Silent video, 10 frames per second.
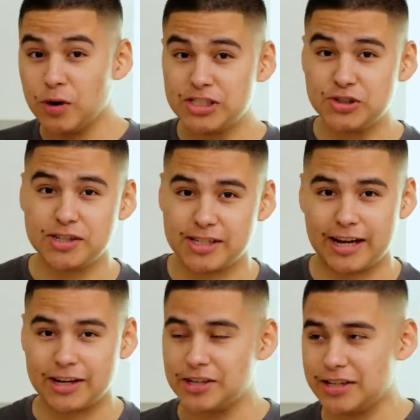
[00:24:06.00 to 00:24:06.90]
was strict and
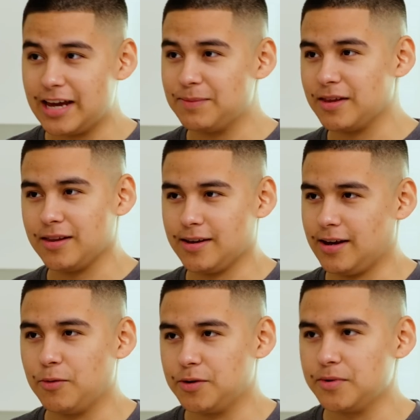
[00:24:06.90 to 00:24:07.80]
I could have gamed, then, like,
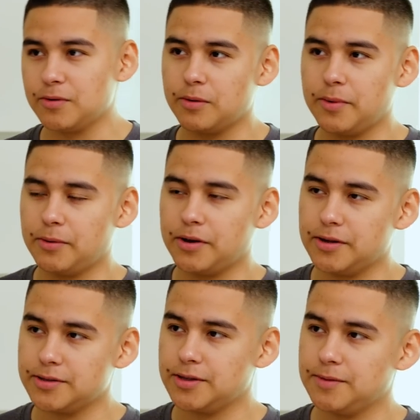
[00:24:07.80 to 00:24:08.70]
I wouldn't be where I'm at right
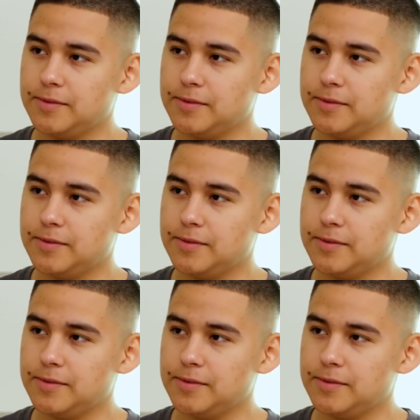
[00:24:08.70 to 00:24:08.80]
now, so.